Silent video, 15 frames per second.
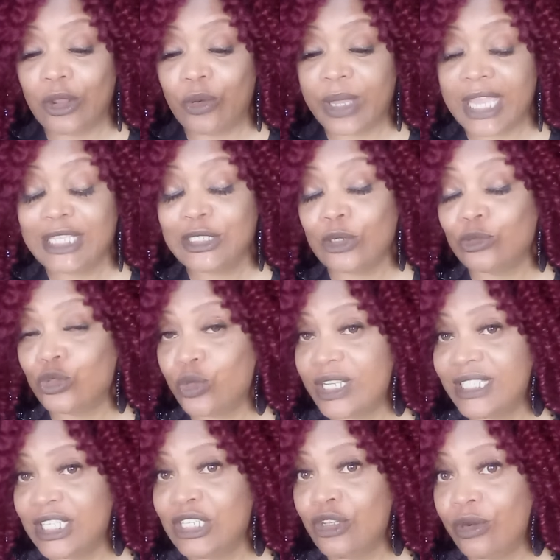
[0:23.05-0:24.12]
Okay, so
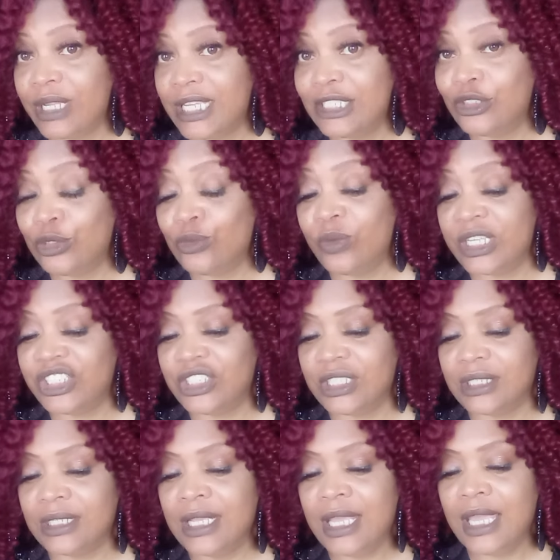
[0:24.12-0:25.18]
trust in your
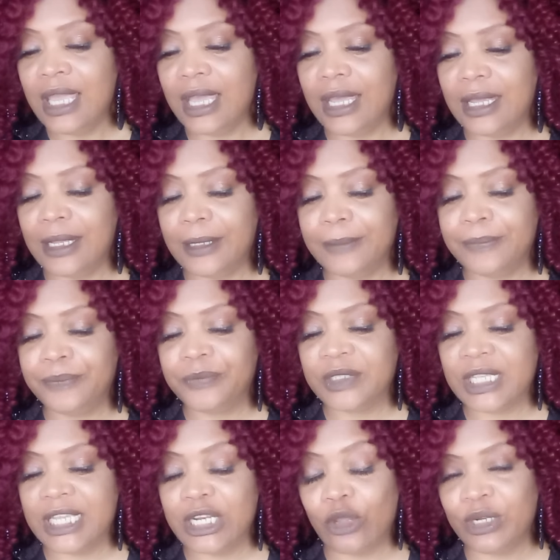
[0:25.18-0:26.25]
intuition um,
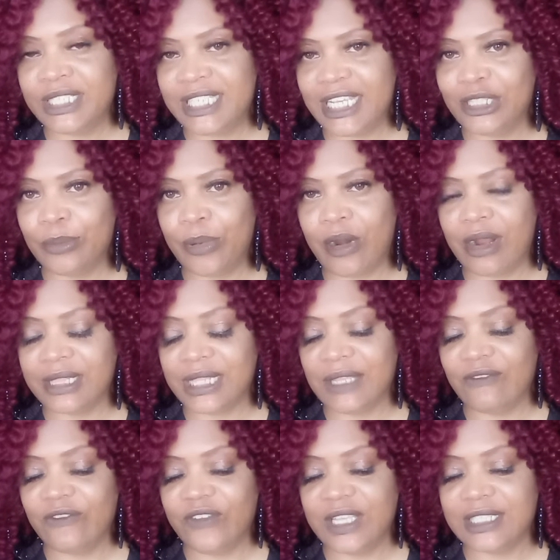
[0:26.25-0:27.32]
and only take the part
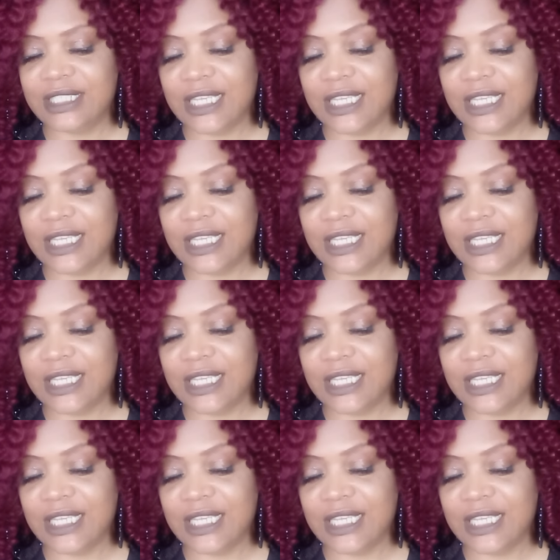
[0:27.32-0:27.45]
that fits.